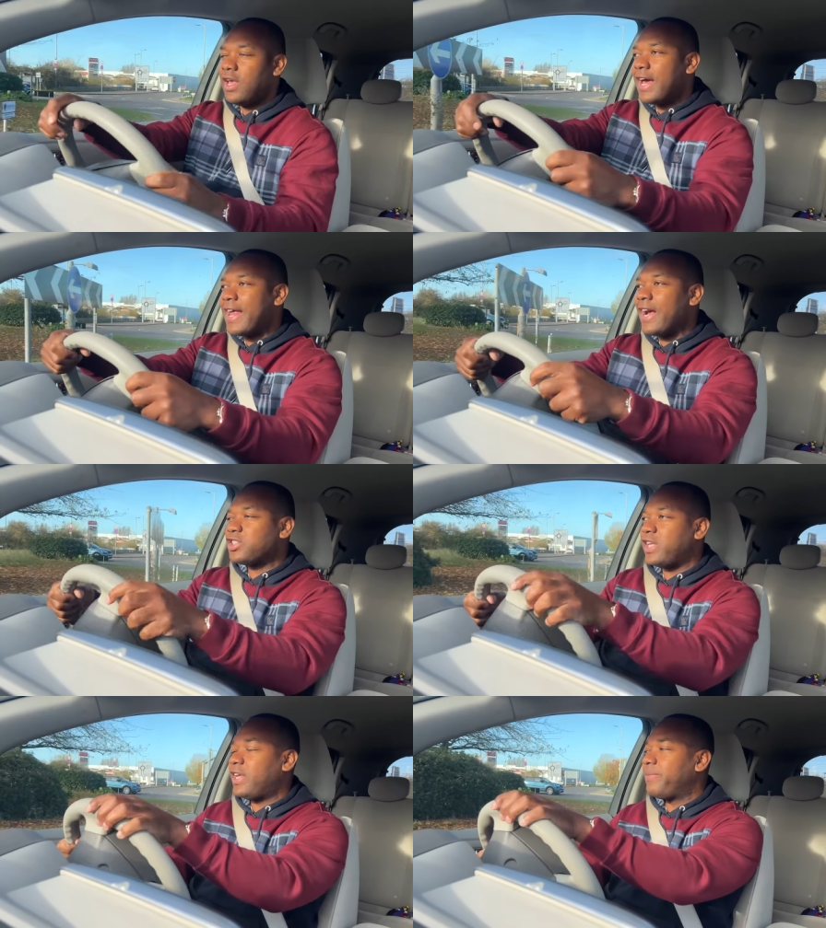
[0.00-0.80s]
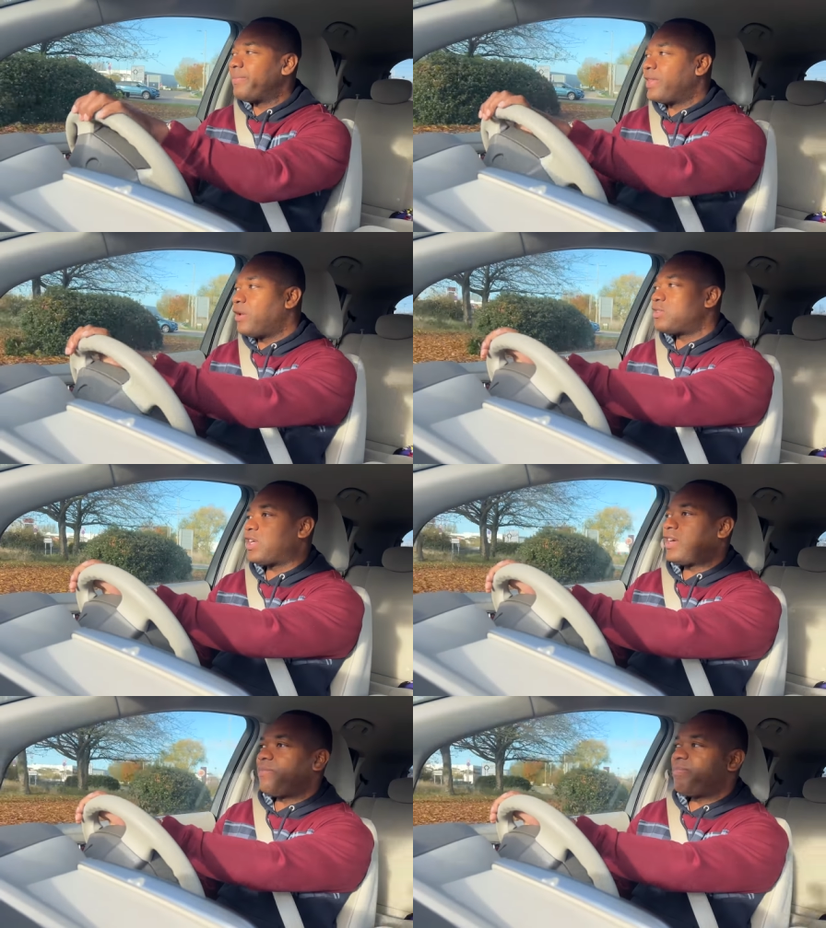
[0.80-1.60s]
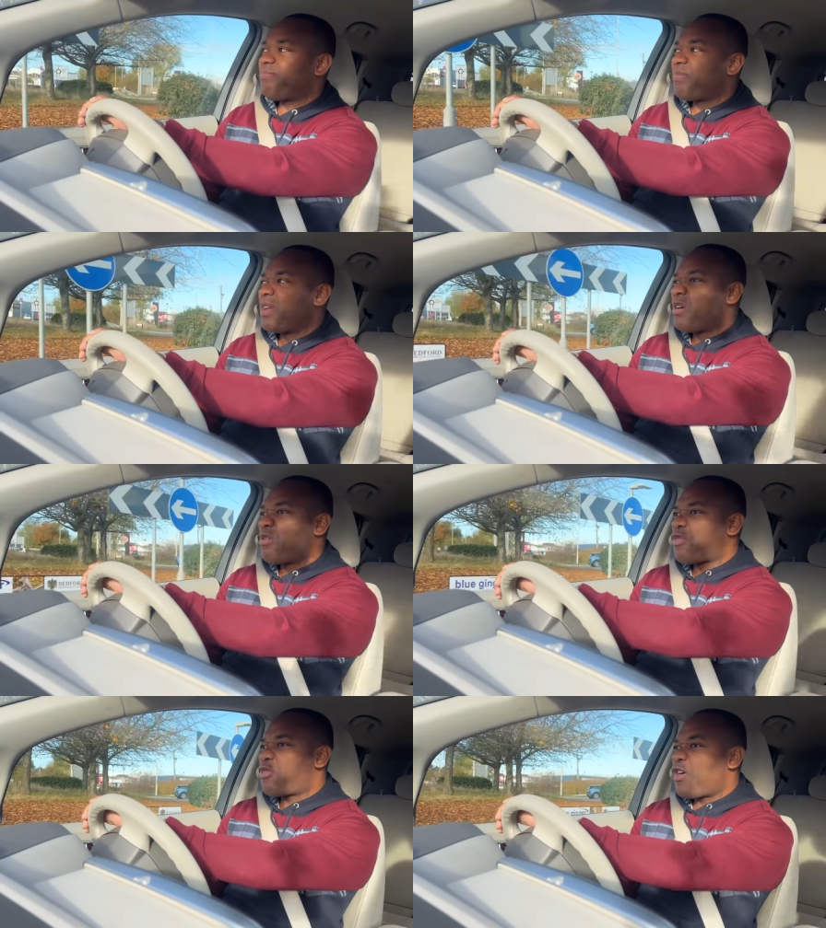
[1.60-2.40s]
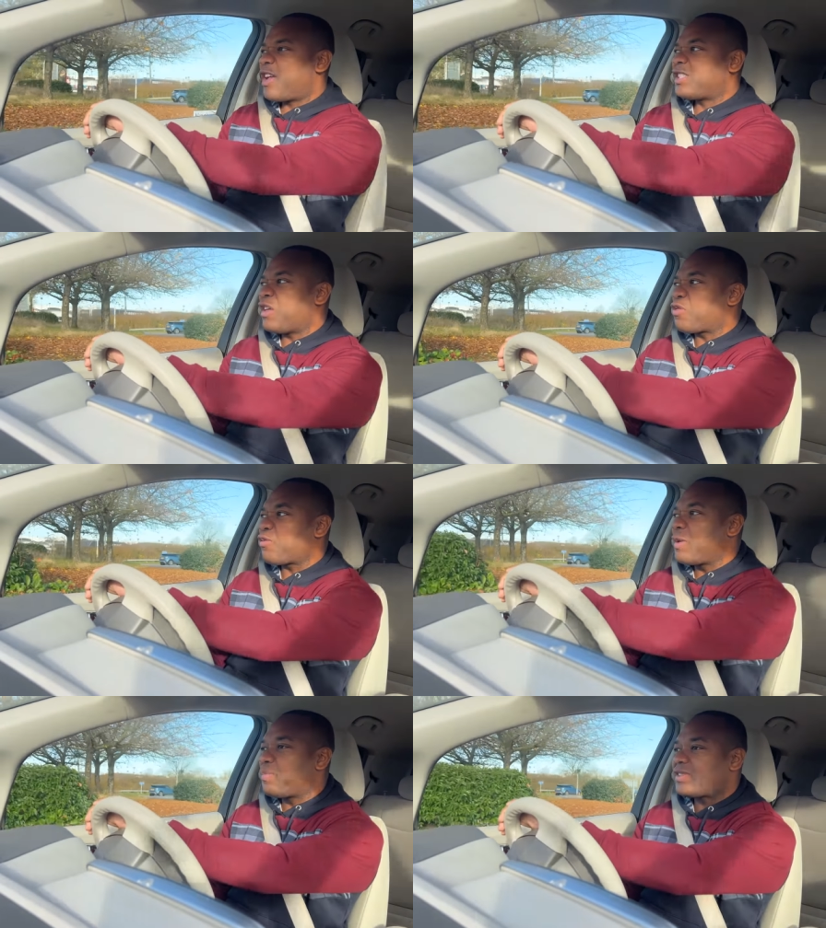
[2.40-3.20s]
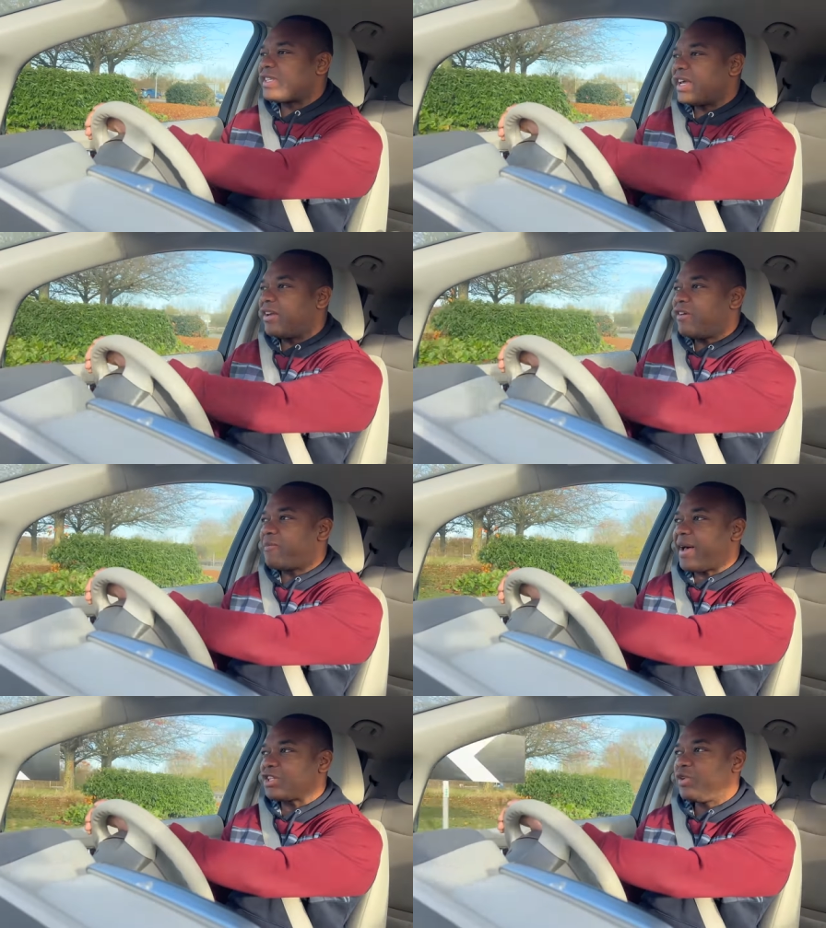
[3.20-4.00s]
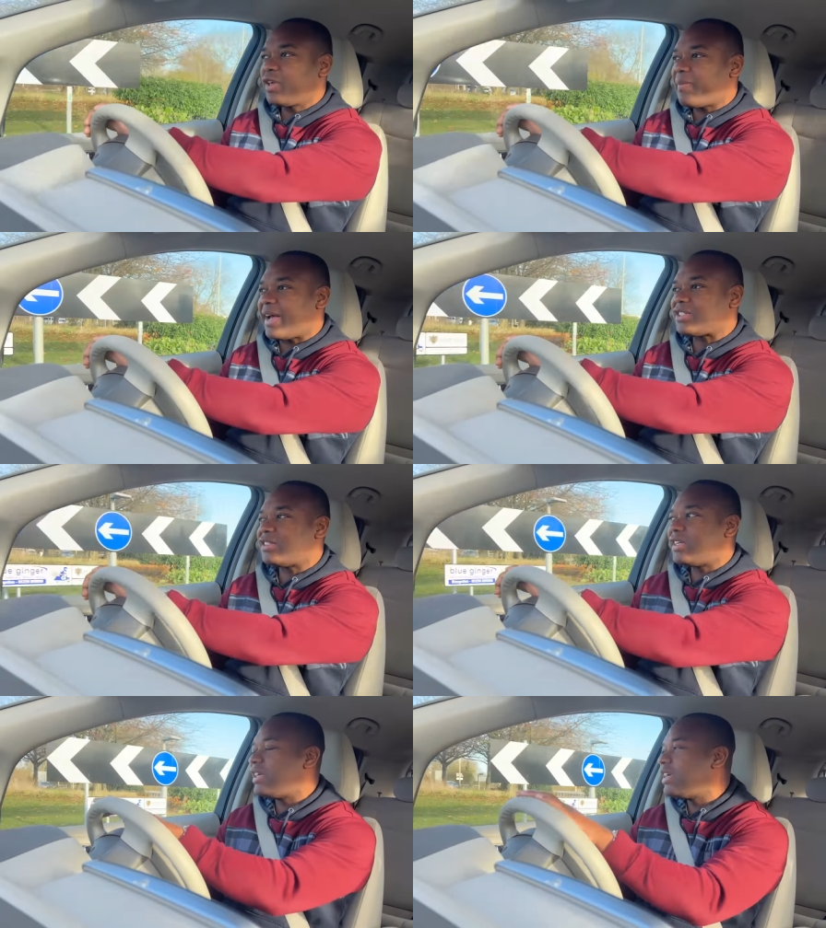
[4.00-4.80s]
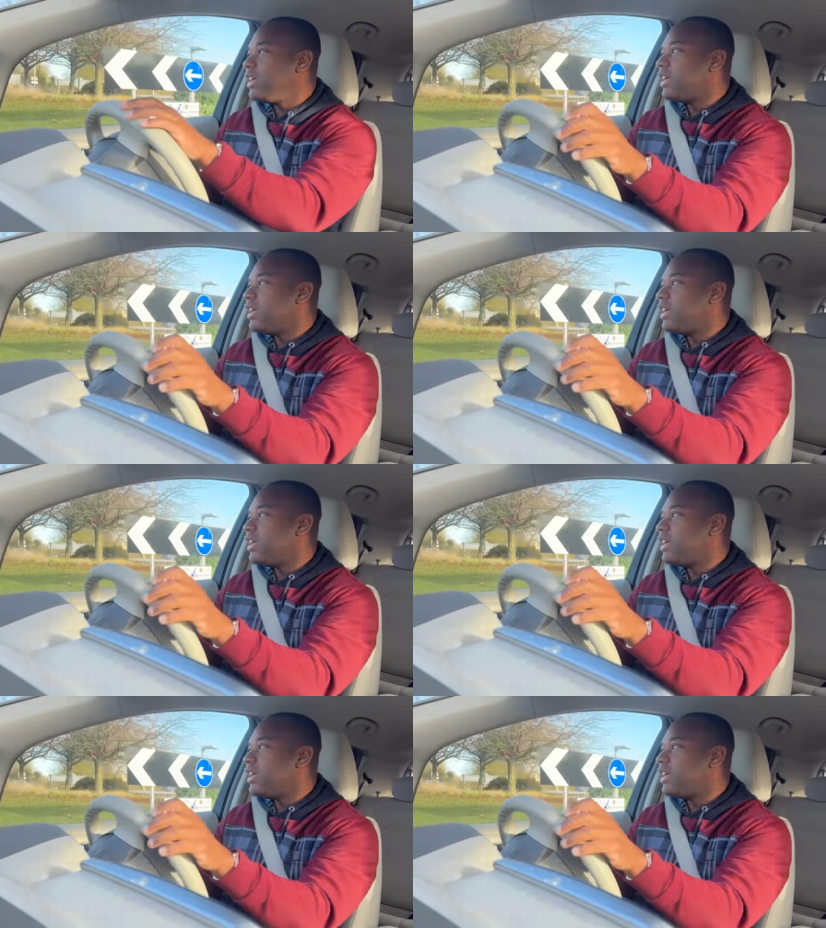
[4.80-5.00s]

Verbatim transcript: And actually, losing thirty-three percent of battery capacity